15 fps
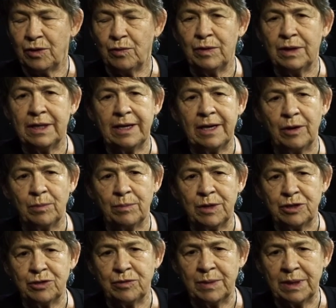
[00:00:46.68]
Really helped
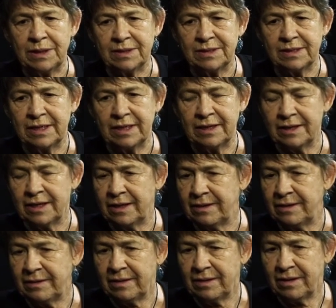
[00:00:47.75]
me tremendously. And
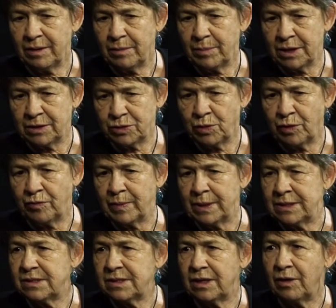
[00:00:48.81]
then about 12
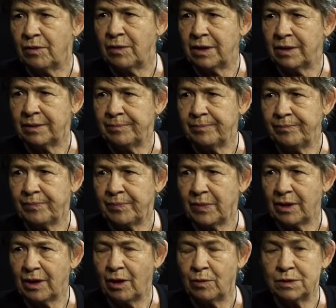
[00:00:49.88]
months ago, I,
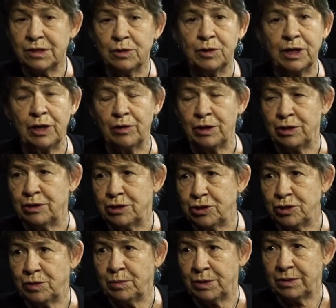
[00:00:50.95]
I was looking on
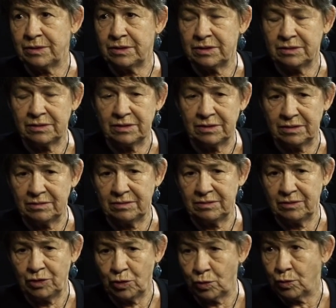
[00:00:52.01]
YouTube at
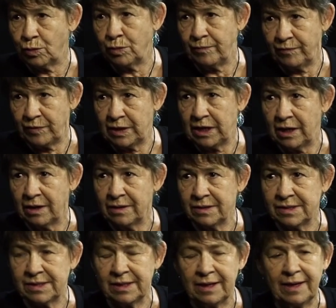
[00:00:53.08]
your
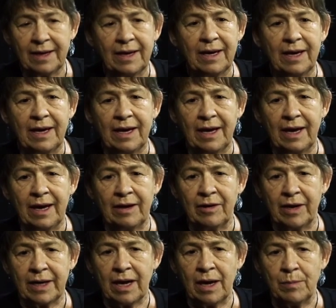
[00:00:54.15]
videos, and
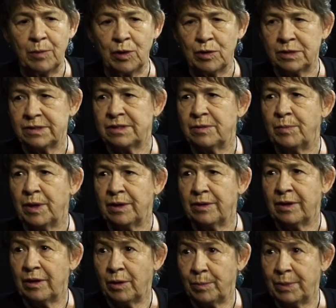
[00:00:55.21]
I came across the
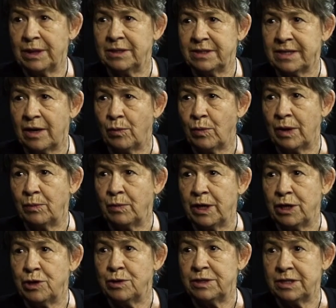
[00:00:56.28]
Habilitat one
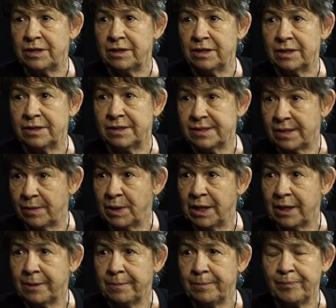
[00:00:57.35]
where you did the
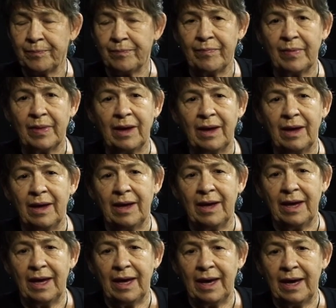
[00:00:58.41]
seminar,
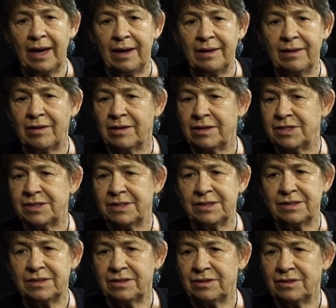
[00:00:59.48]
and I
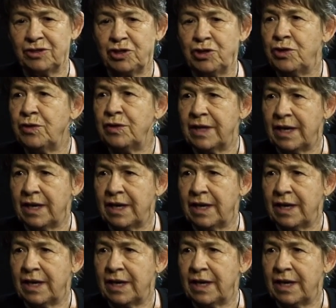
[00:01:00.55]
just knew